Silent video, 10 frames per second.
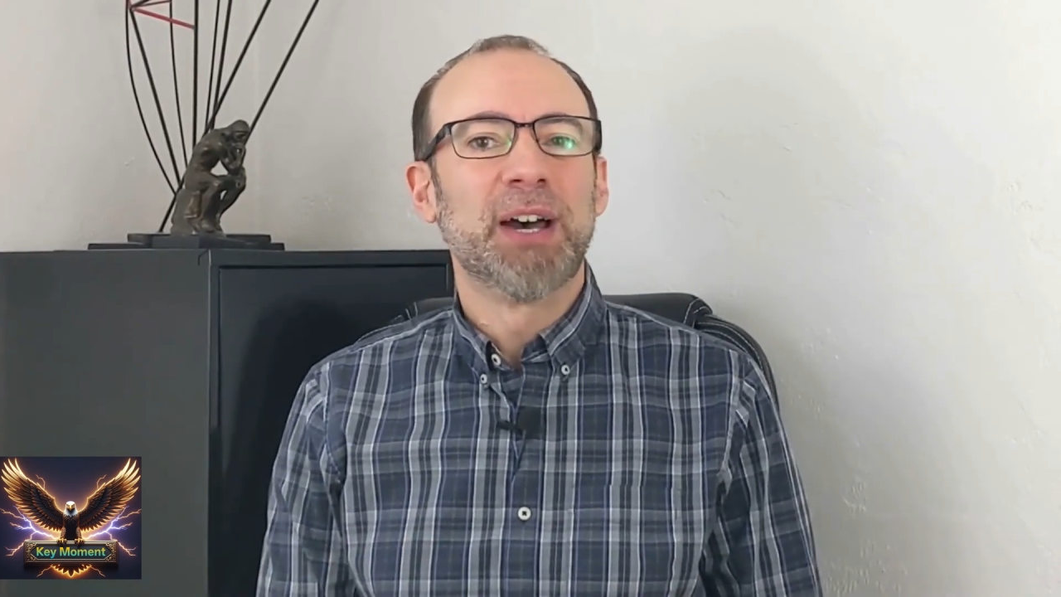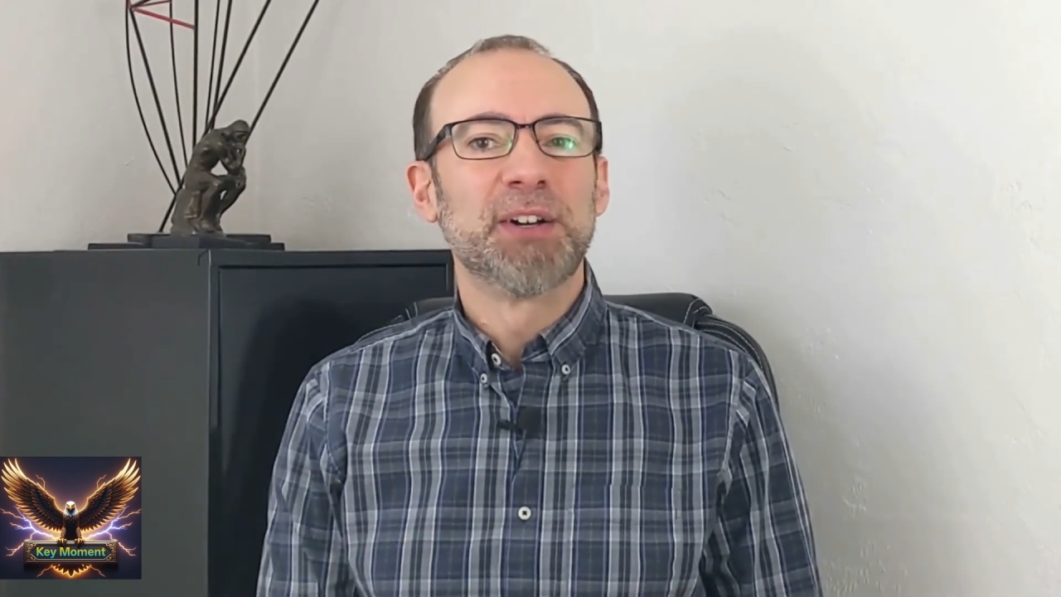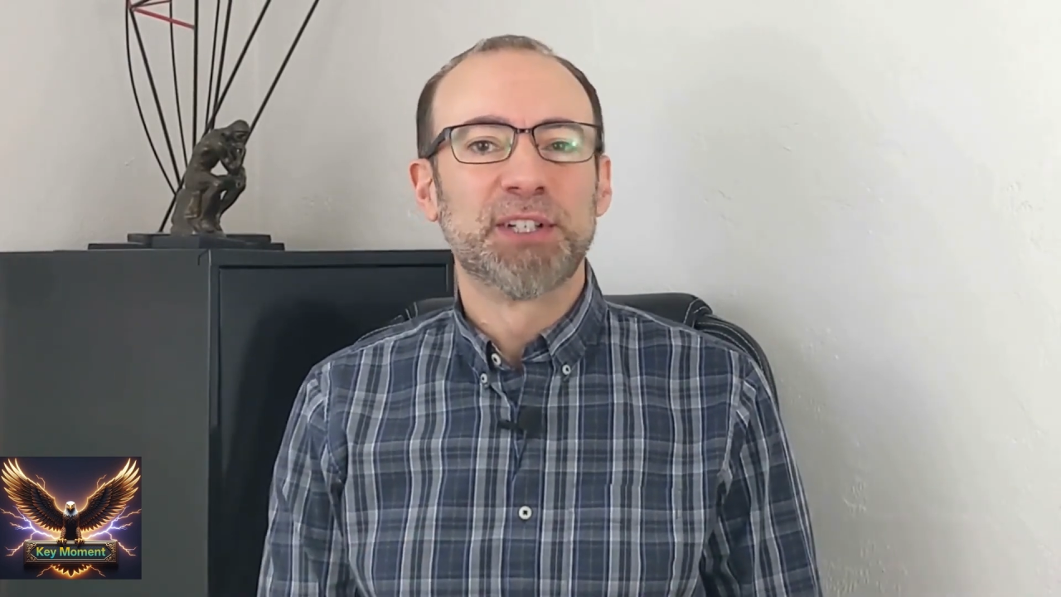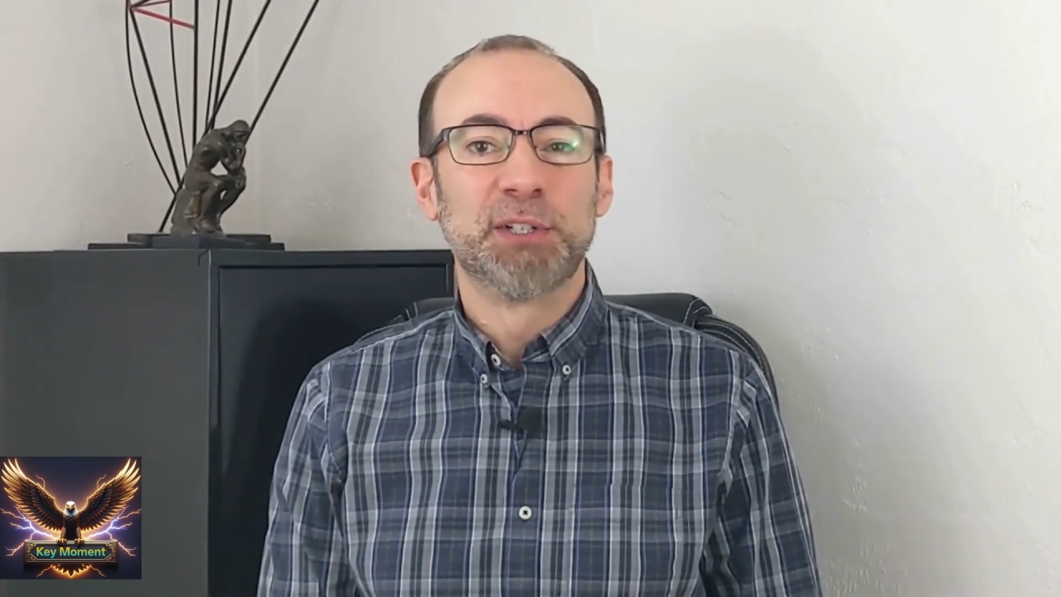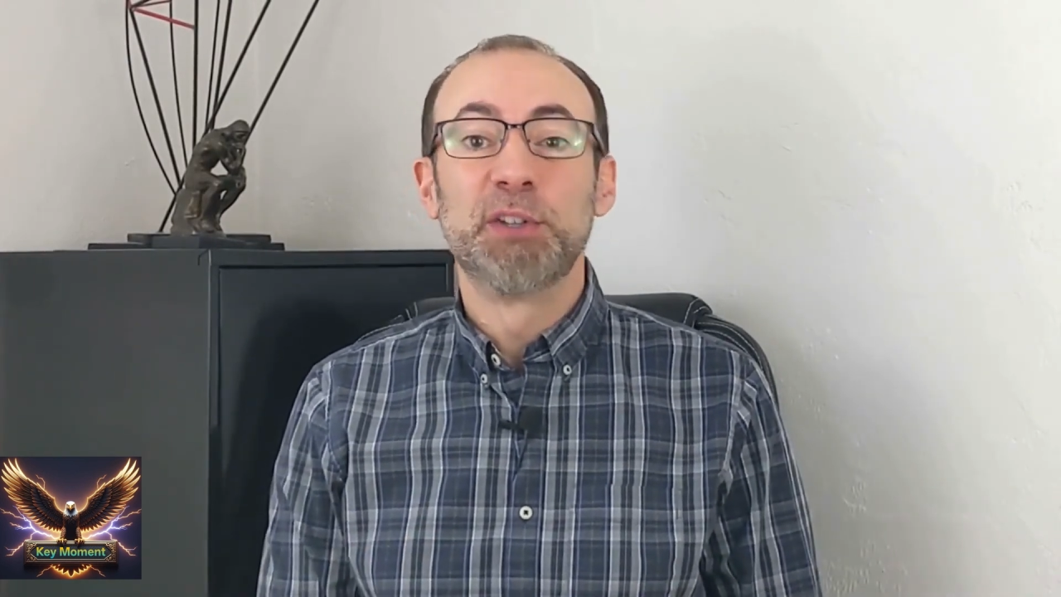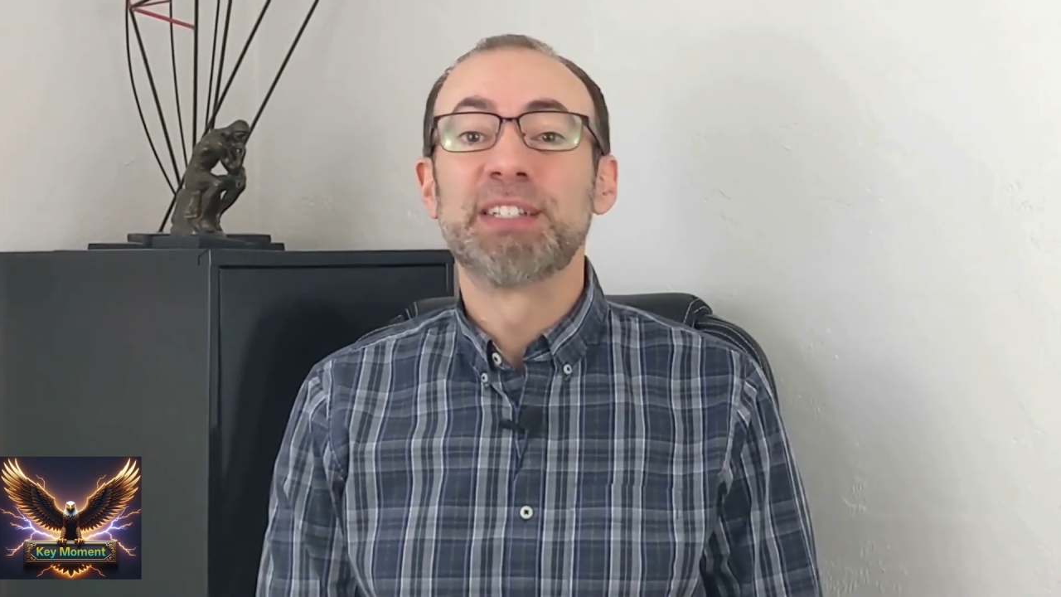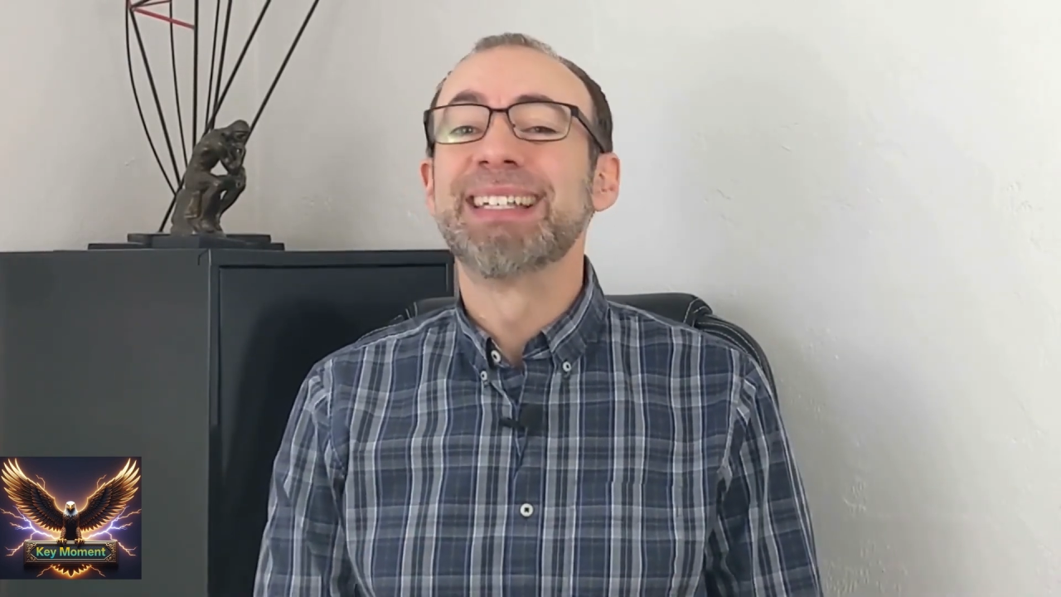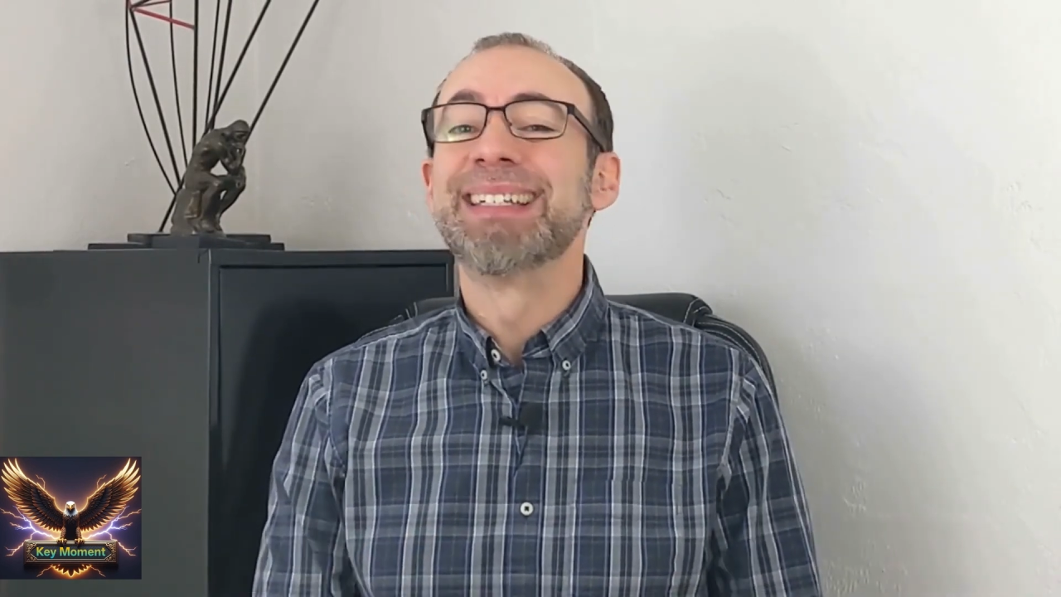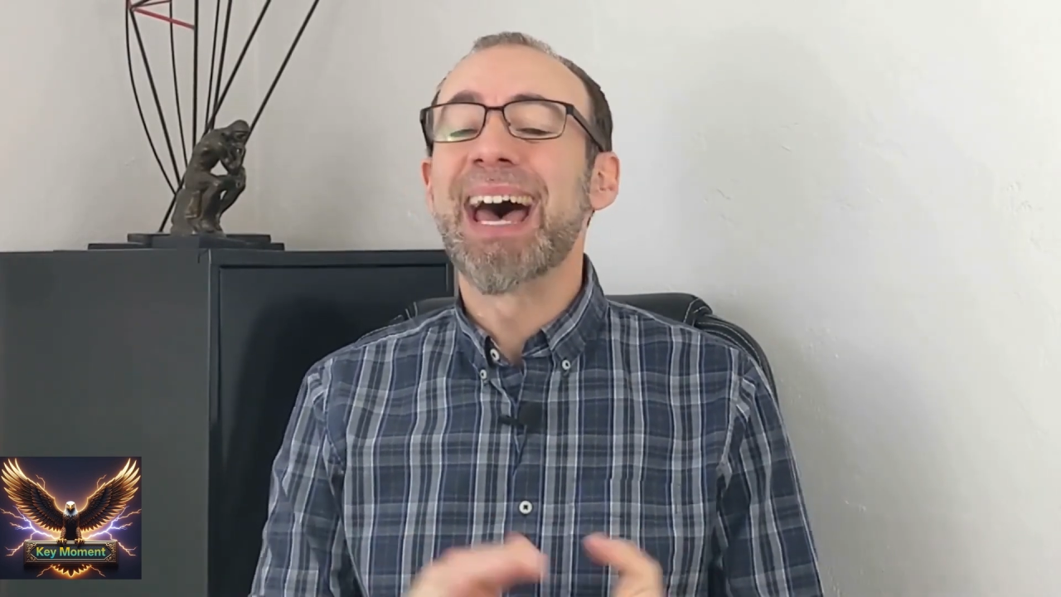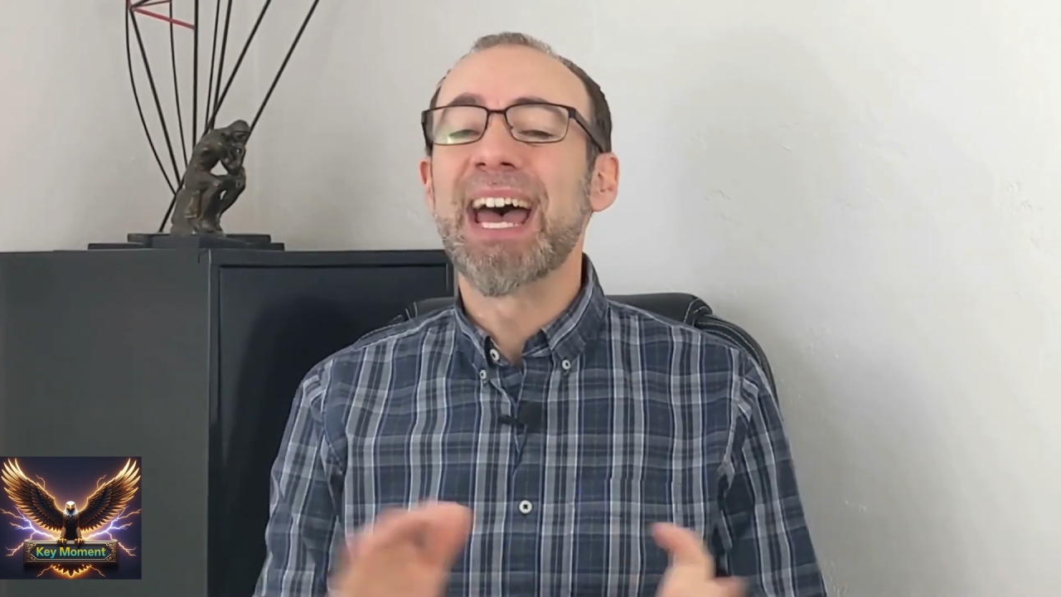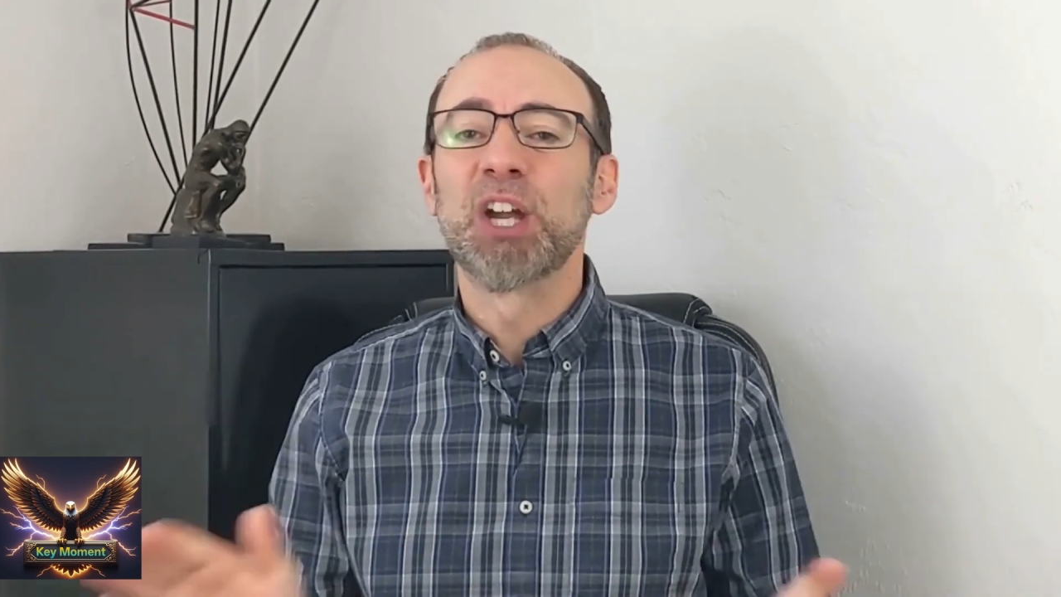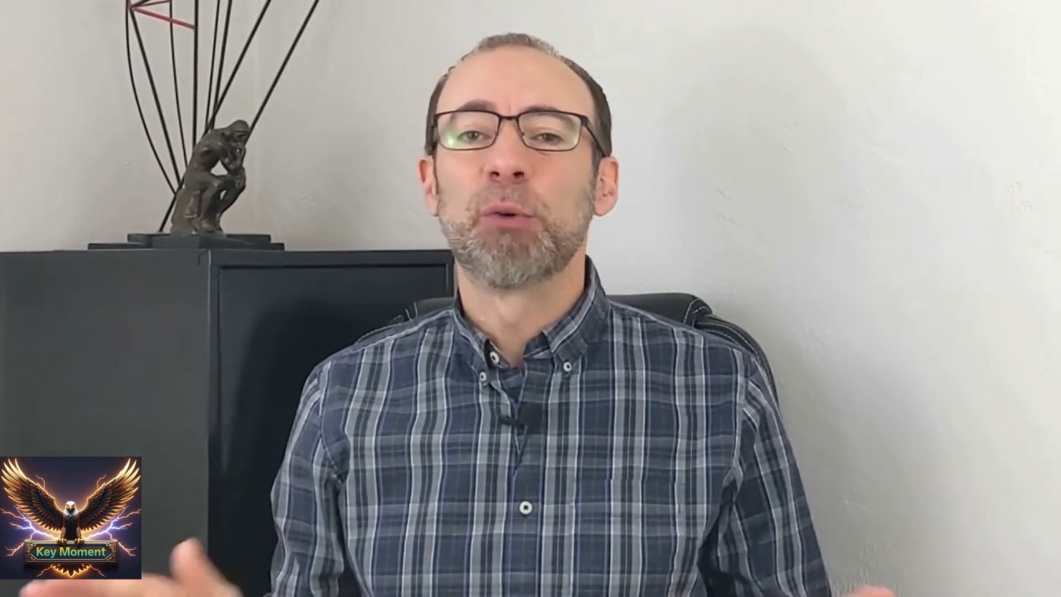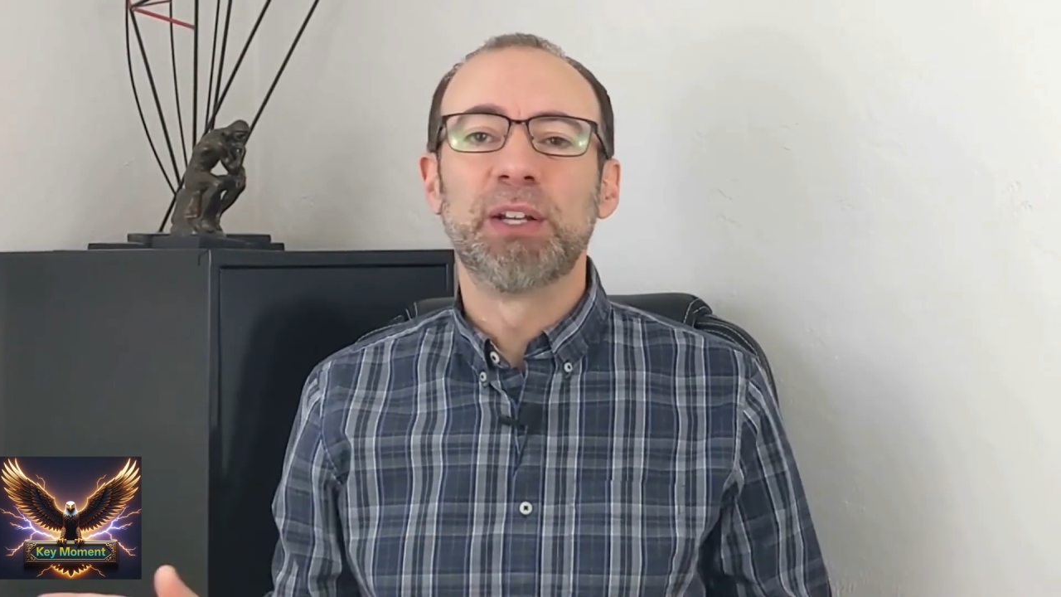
hours to do this entire